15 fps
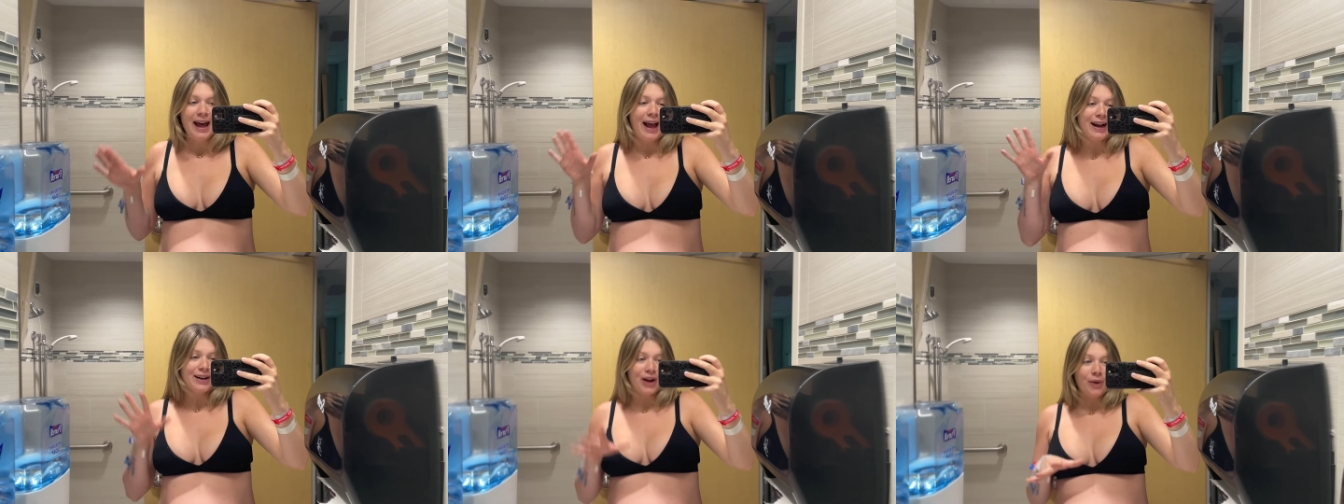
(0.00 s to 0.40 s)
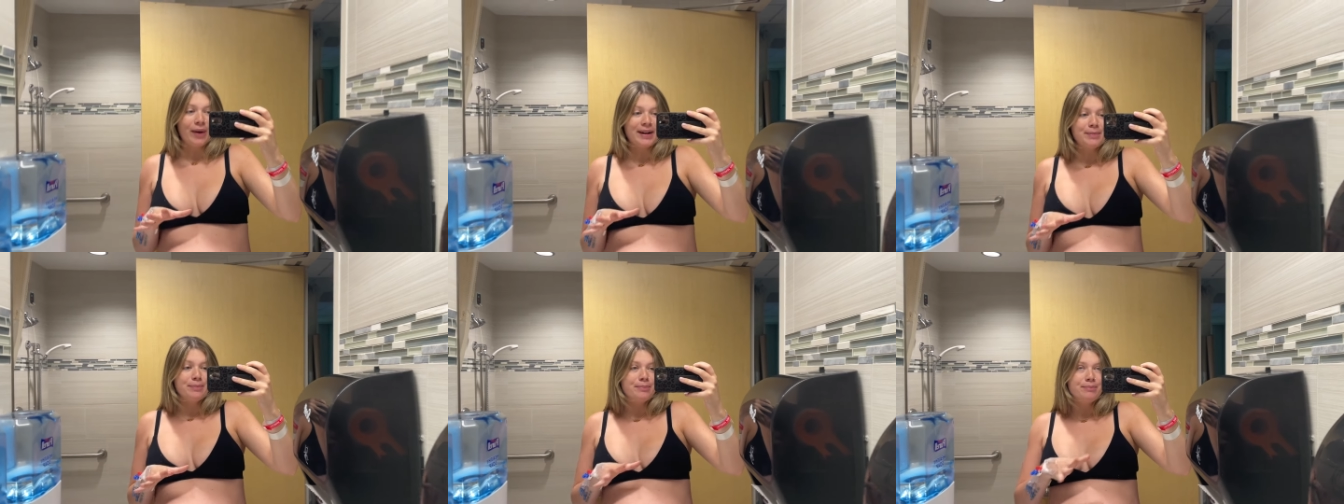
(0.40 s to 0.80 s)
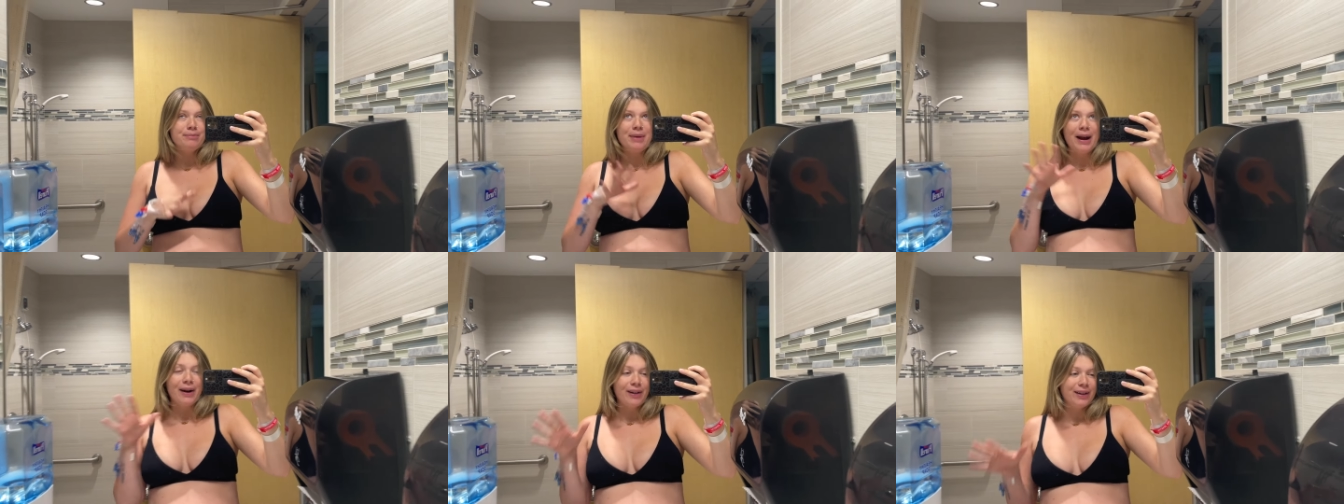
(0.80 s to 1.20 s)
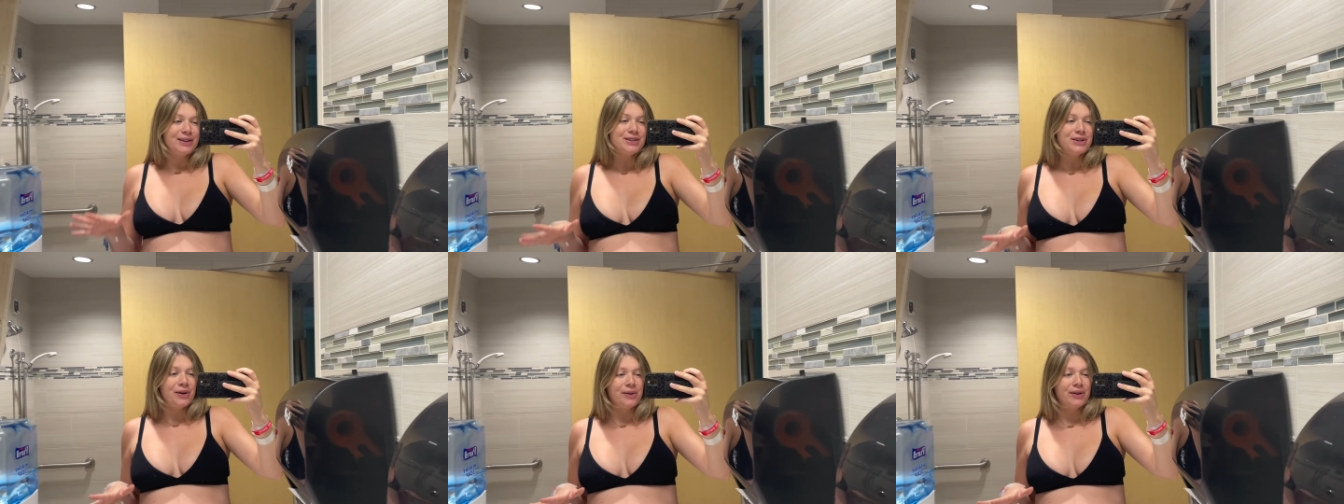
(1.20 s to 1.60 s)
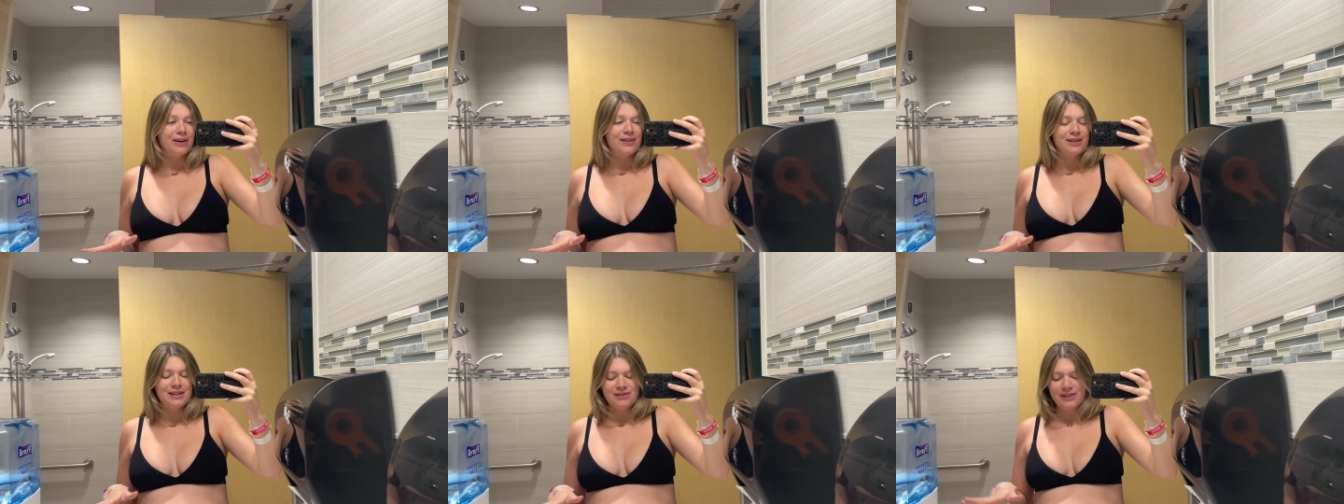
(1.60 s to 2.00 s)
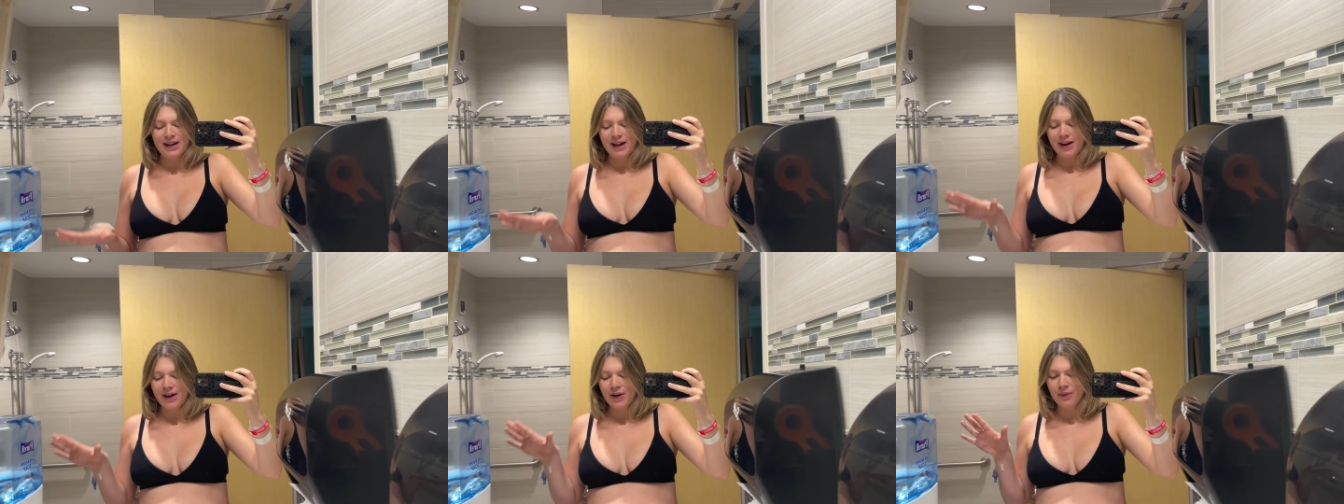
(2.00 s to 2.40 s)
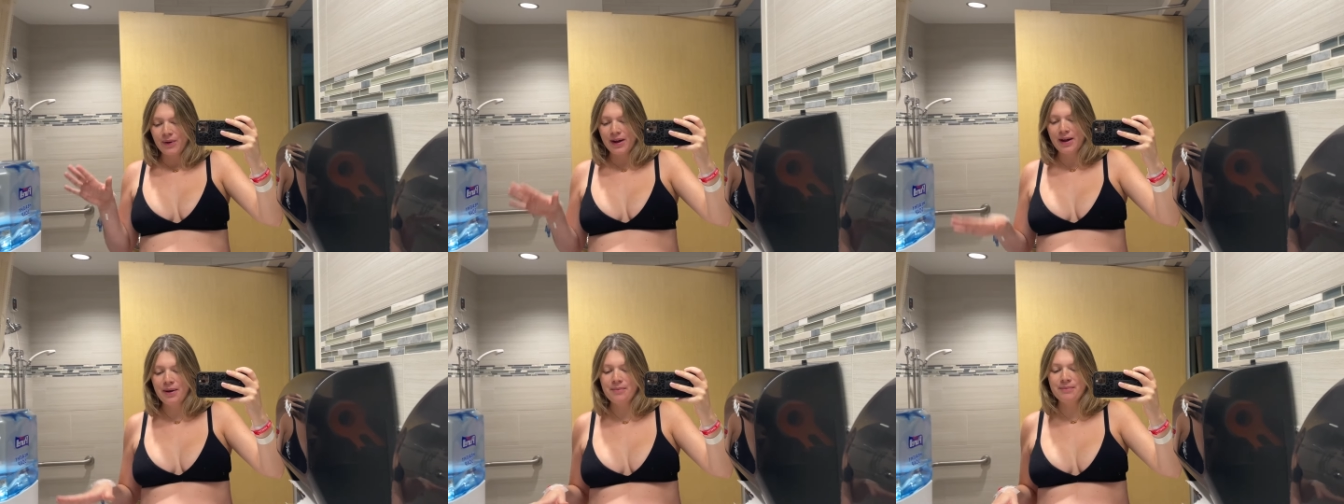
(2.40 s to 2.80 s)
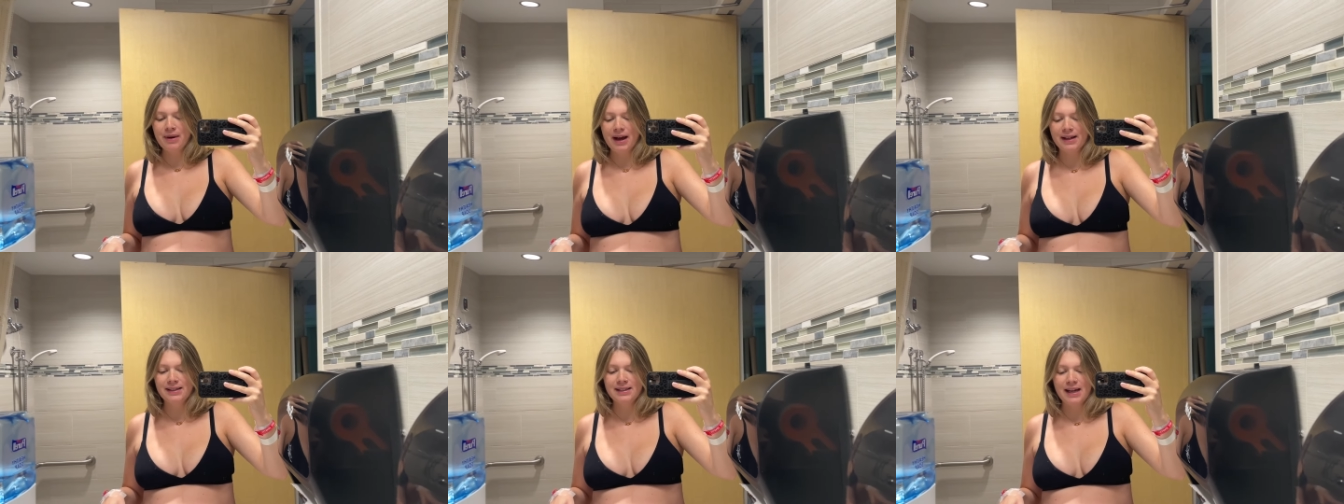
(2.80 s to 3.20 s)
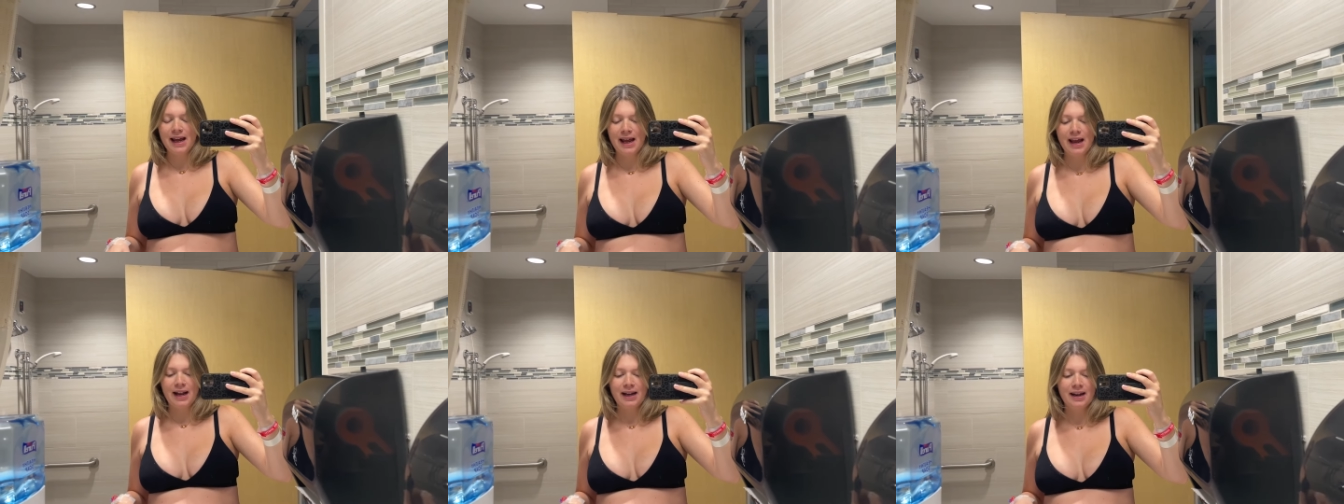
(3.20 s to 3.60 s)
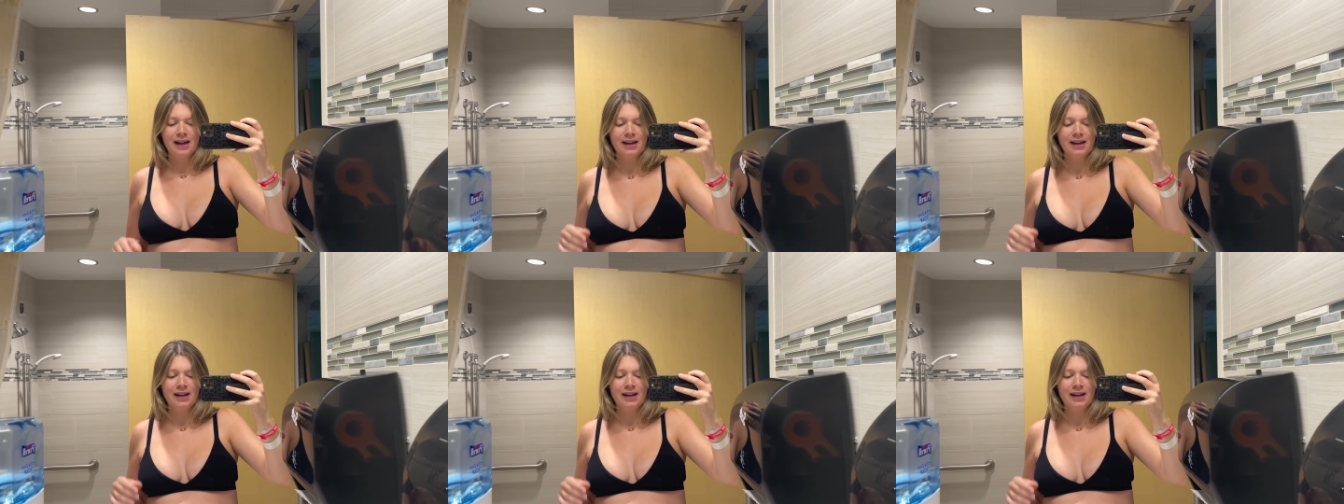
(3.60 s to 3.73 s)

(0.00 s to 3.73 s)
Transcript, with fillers: I know I barely showed her in this video, but in